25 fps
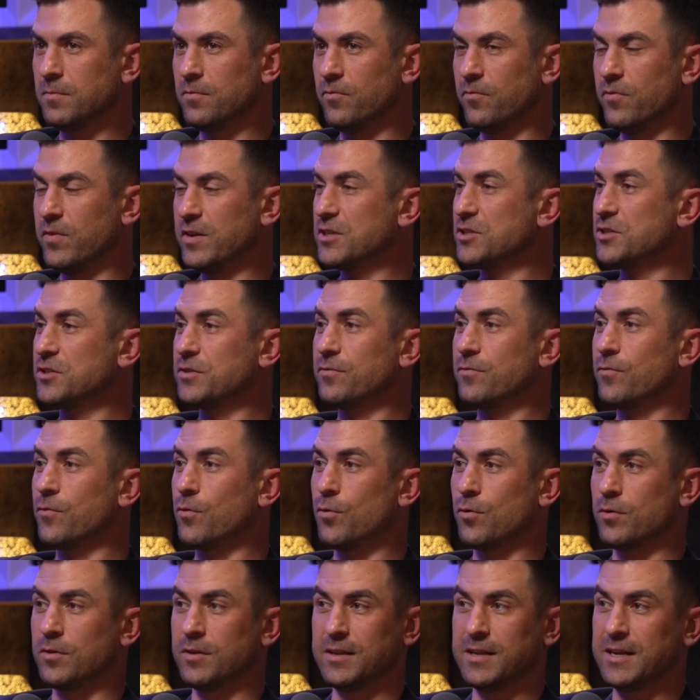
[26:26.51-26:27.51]
vision
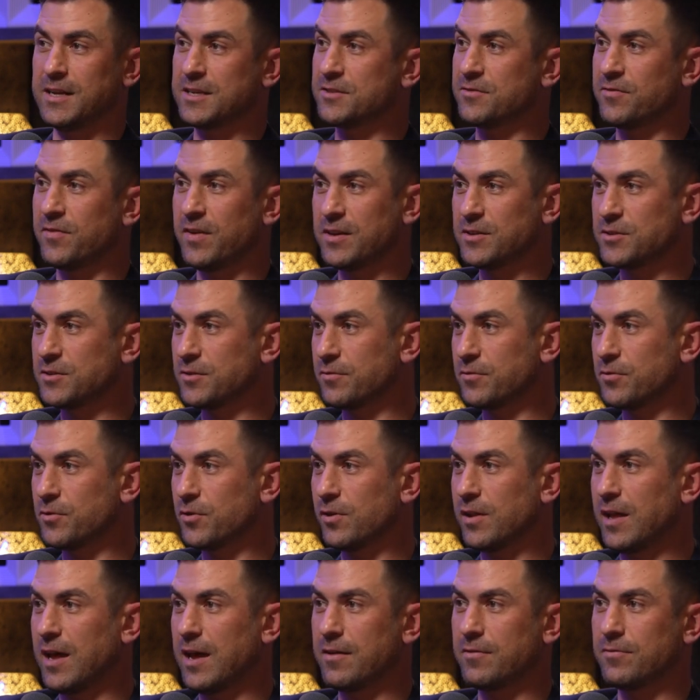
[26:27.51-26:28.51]
for the next phase of your
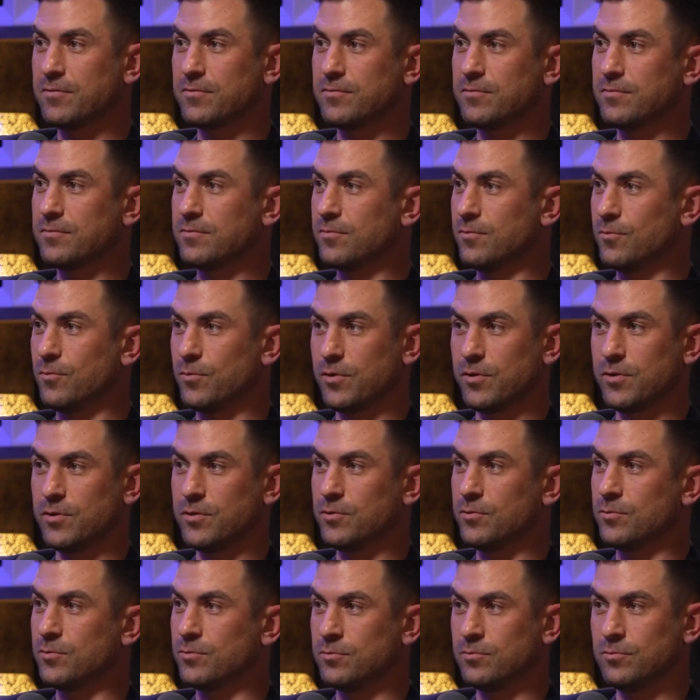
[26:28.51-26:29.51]
life where
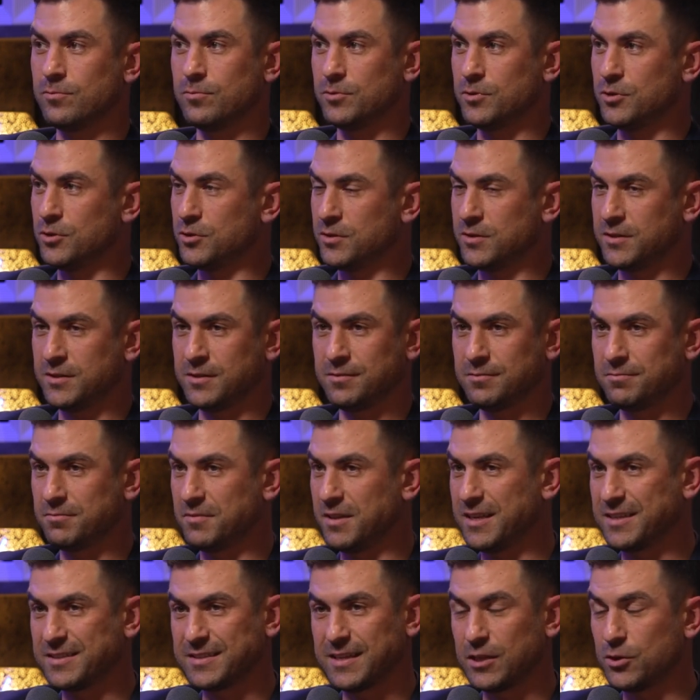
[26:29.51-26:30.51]
you
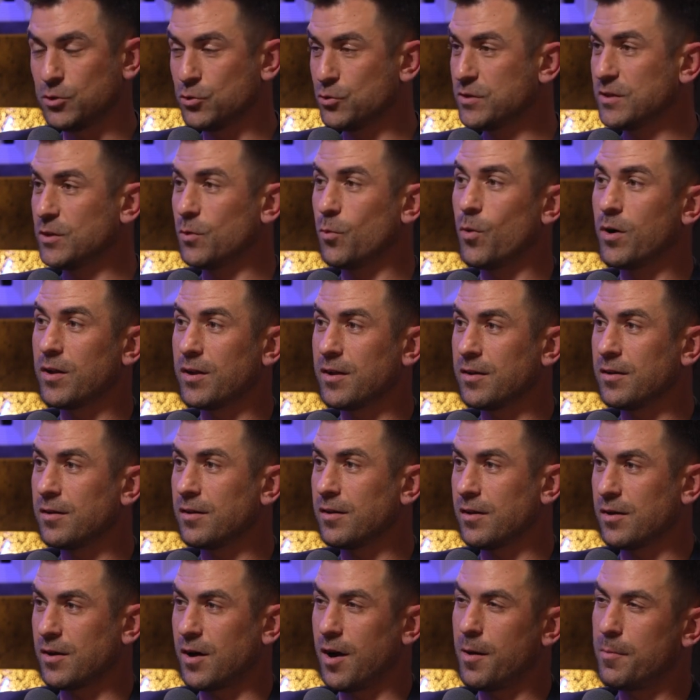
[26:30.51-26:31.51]
things that you still want to
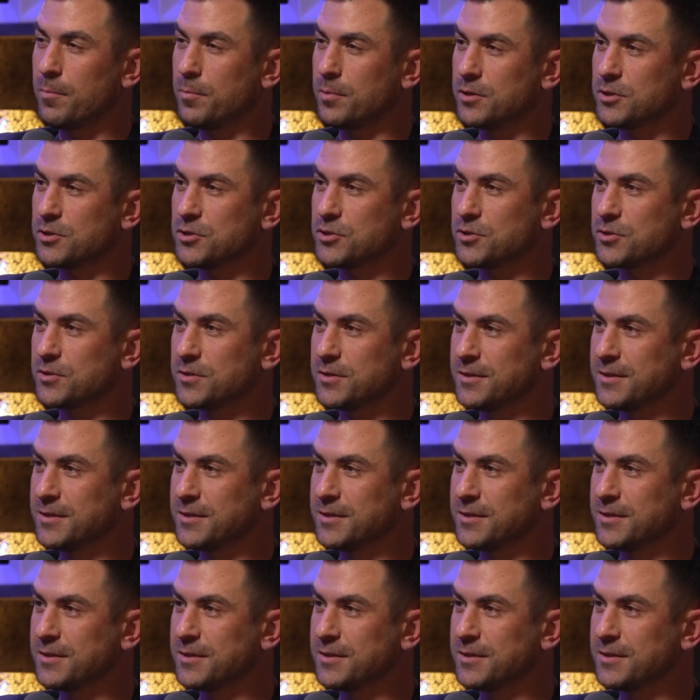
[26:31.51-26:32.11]
accomplish?